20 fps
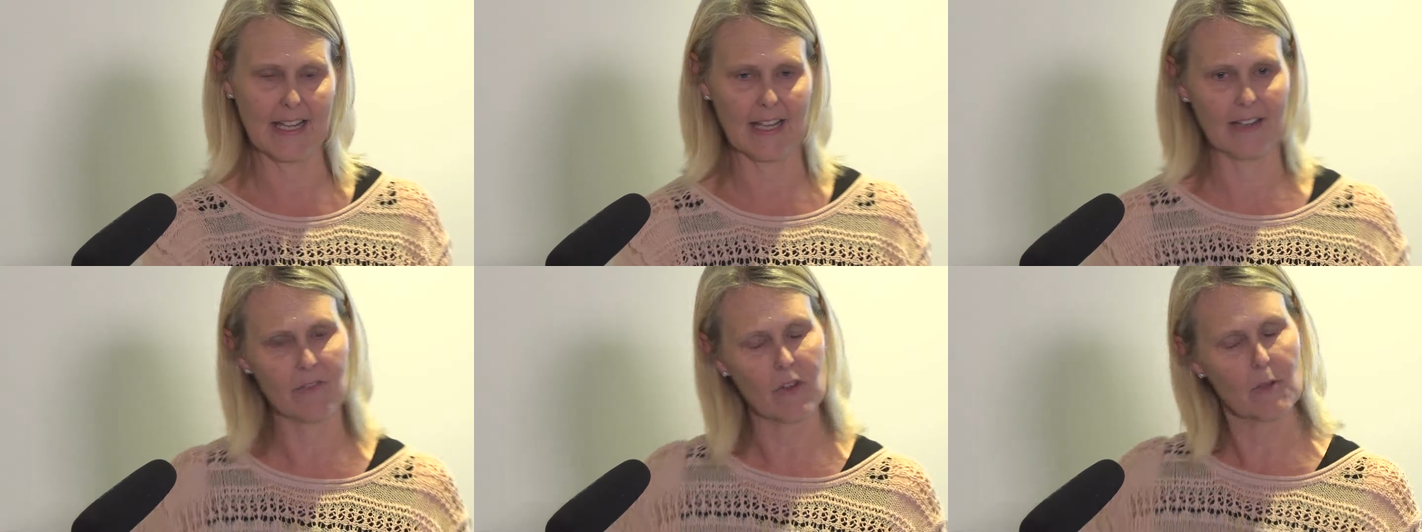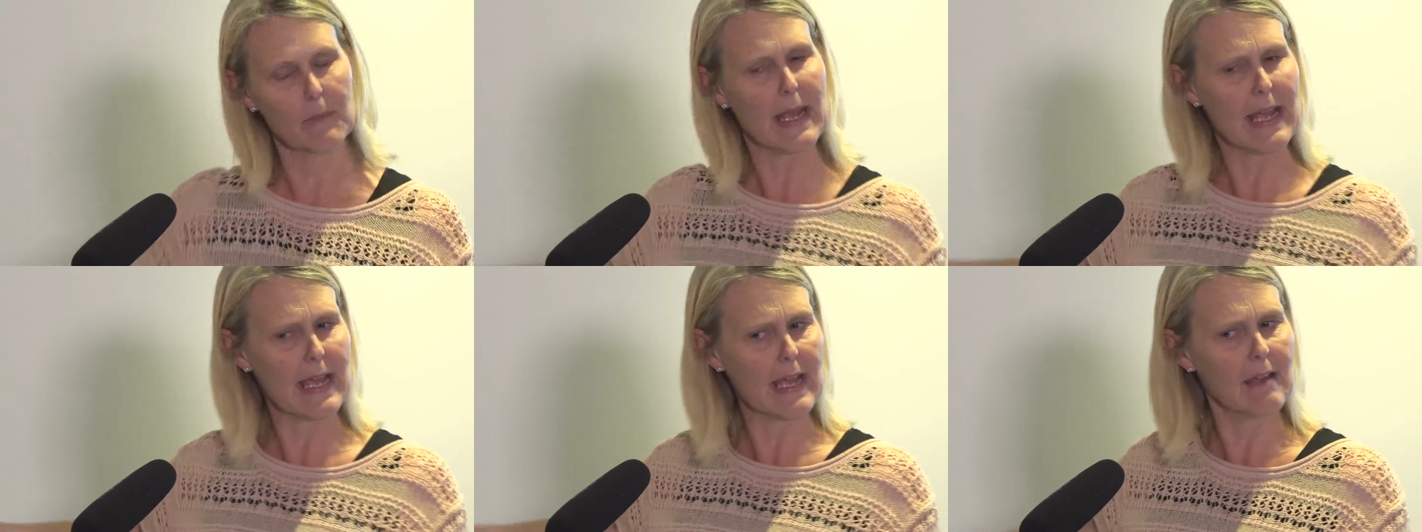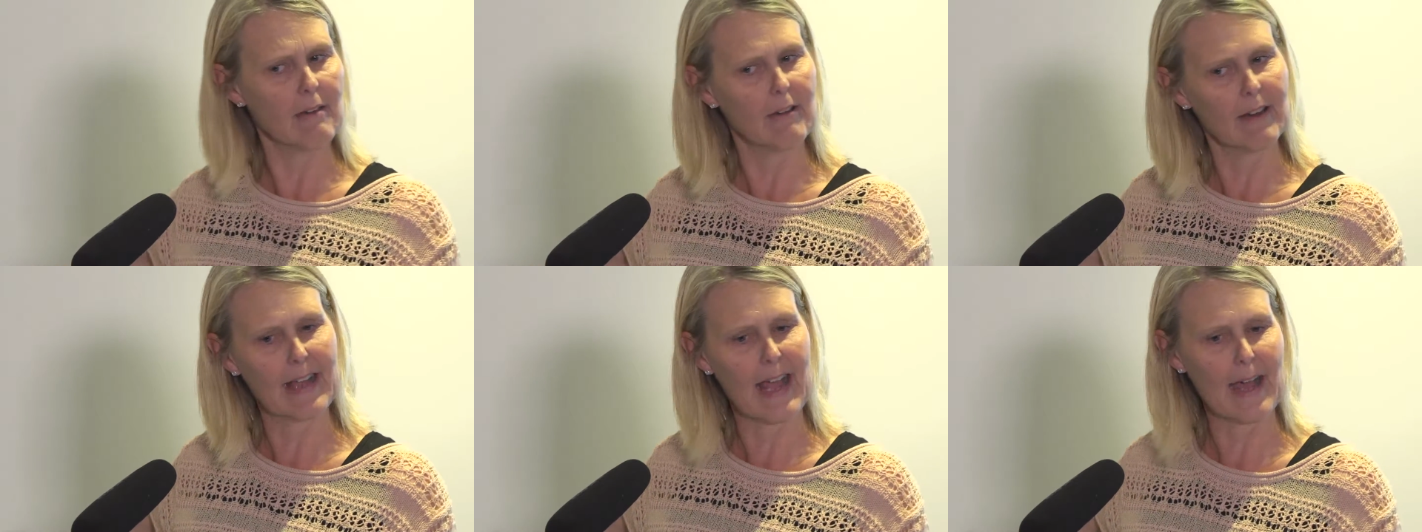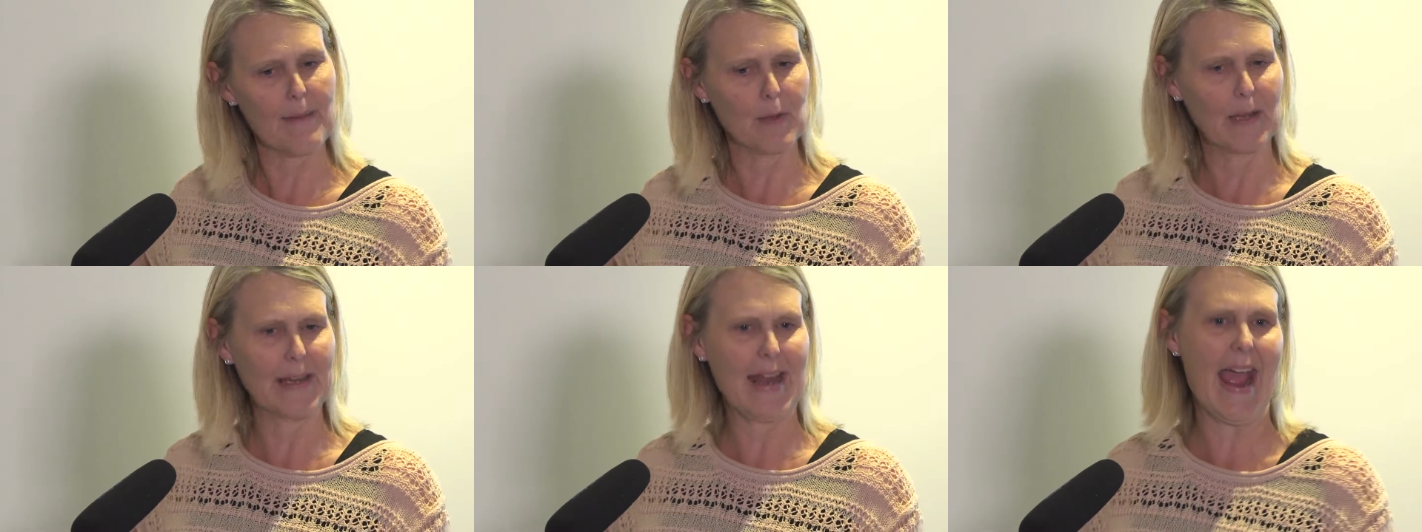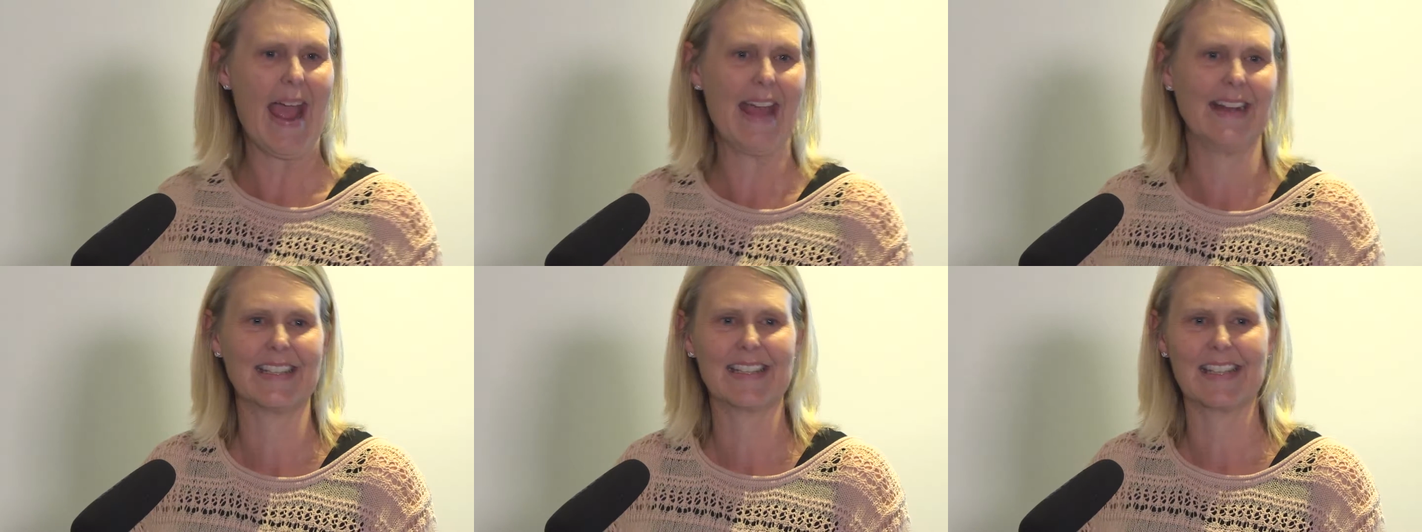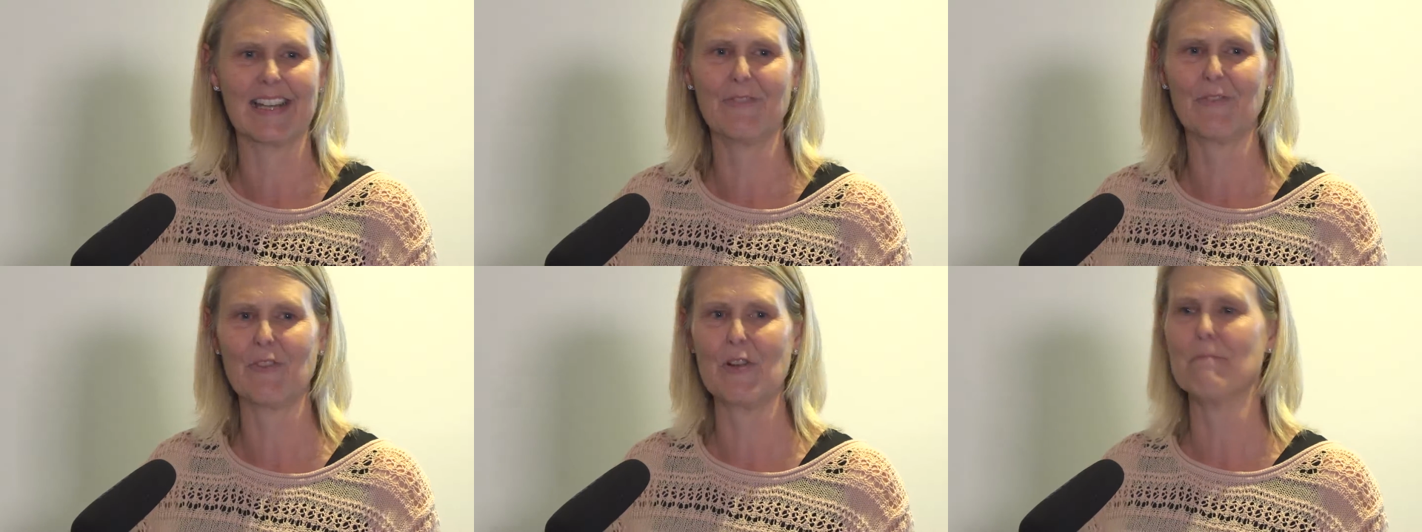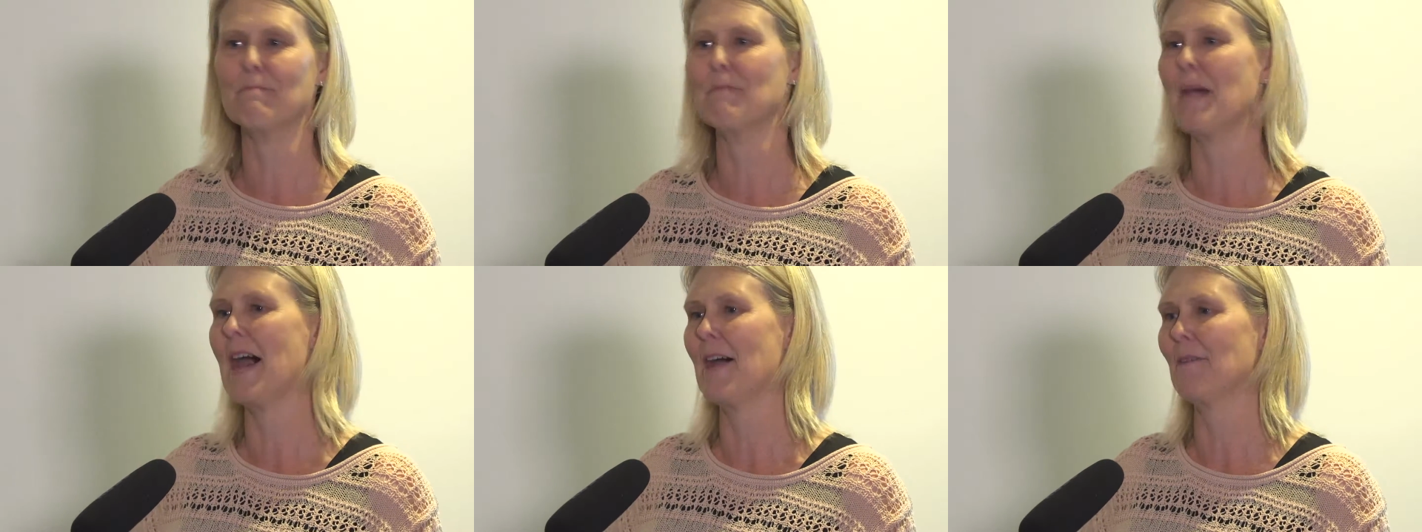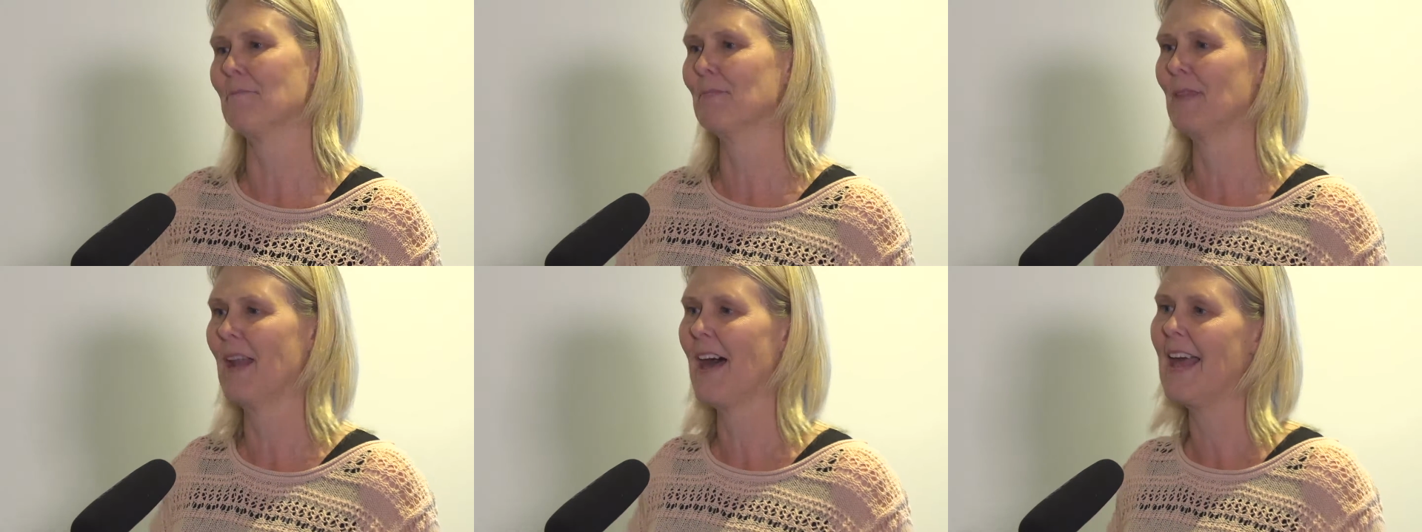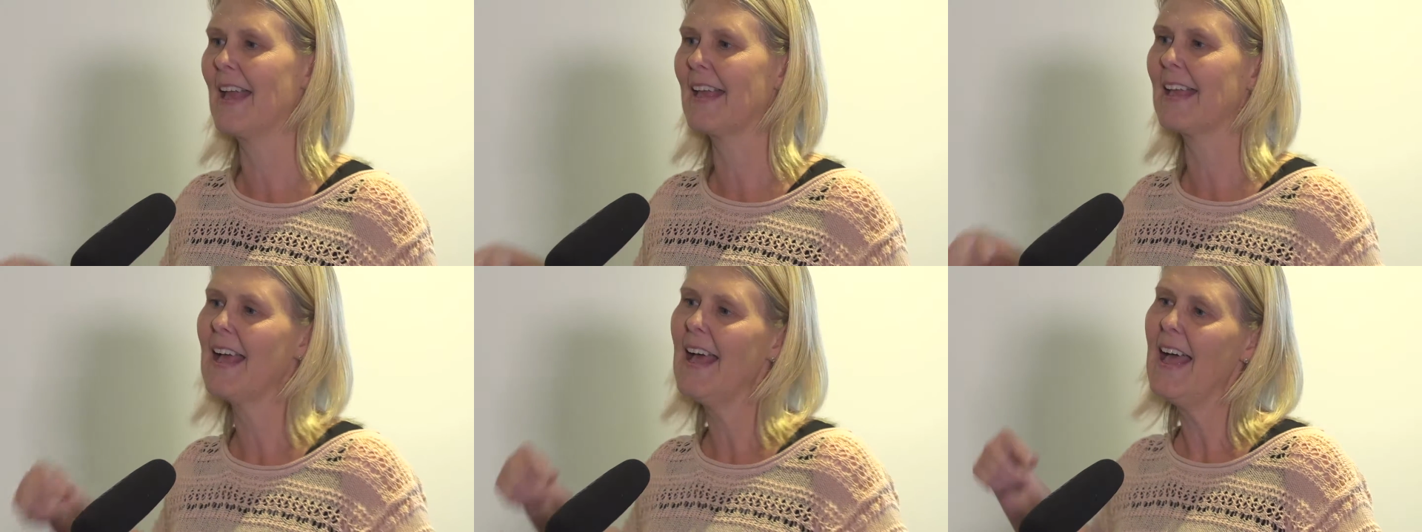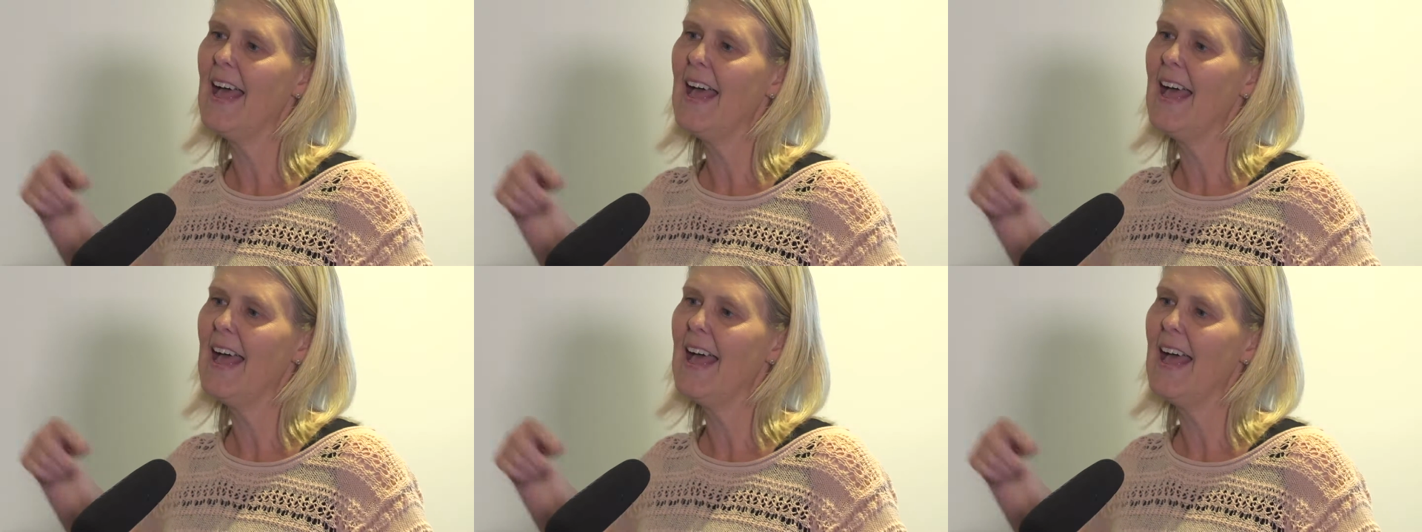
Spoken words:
And from here, come on, answer from mum. Like,